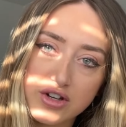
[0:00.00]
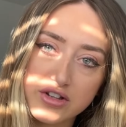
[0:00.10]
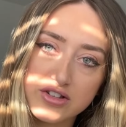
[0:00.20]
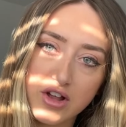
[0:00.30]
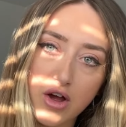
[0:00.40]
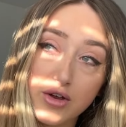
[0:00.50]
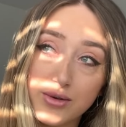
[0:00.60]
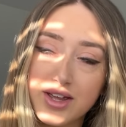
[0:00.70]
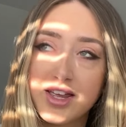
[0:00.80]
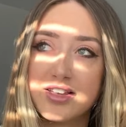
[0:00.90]
So
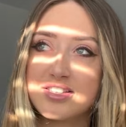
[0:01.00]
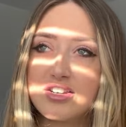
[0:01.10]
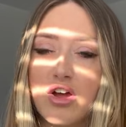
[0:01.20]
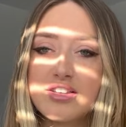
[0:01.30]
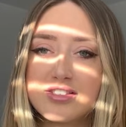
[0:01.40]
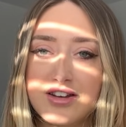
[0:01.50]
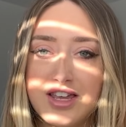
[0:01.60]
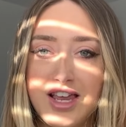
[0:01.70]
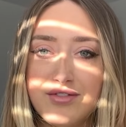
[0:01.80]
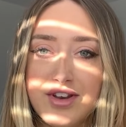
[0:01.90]
it is a nice sunny
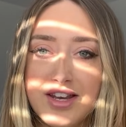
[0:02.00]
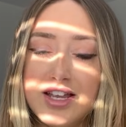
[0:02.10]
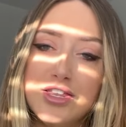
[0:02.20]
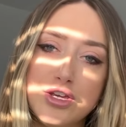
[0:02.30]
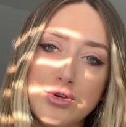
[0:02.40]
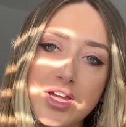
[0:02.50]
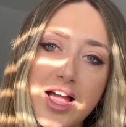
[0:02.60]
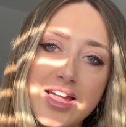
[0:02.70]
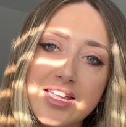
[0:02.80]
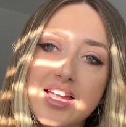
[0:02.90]
evening in the
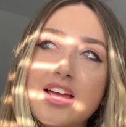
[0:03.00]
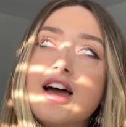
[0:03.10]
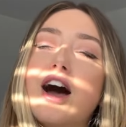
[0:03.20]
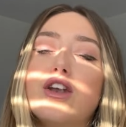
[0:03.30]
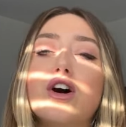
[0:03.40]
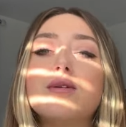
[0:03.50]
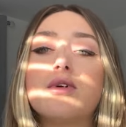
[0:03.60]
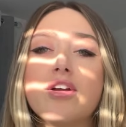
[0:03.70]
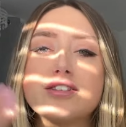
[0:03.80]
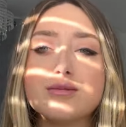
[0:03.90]
UK and I'm
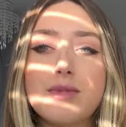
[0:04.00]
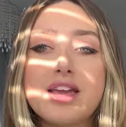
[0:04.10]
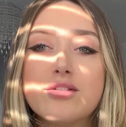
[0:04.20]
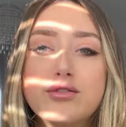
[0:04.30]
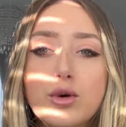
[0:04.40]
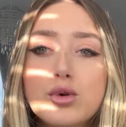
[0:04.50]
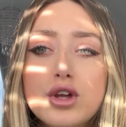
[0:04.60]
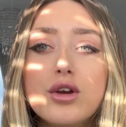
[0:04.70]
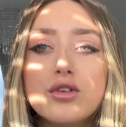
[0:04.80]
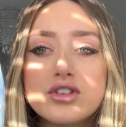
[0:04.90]
going to make full
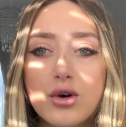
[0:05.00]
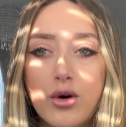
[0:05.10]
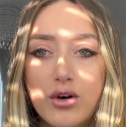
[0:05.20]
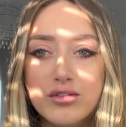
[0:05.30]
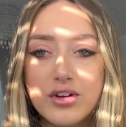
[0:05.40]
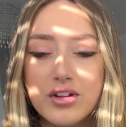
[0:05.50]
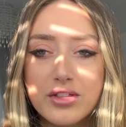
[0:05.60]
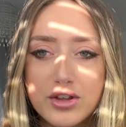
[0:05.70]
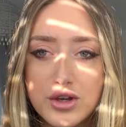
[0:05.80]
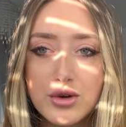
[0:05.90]
use of
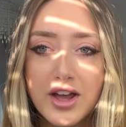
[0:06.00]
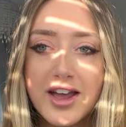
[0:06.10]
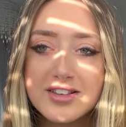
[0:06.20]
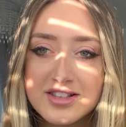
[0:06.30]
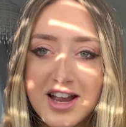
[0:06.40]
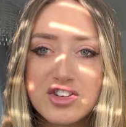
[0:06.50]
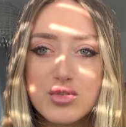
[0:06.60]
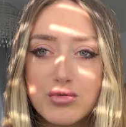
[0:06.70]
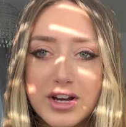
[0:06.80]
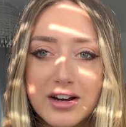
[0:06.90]
the UK's natural
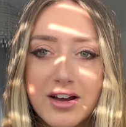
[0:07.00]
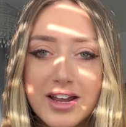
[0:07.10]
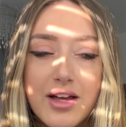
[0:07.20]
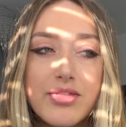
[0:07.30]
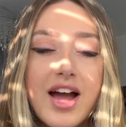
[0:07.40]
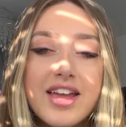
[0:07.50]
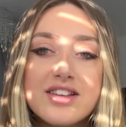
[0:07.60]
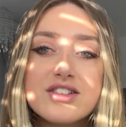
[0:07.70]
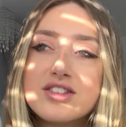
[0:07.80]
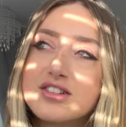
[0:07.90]
ring light and that
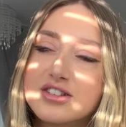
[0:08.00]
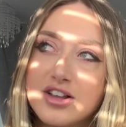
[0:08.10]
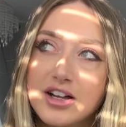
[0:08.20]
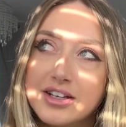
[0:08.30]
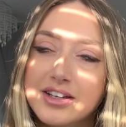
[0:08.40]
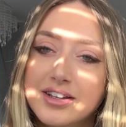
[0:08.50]
is sun.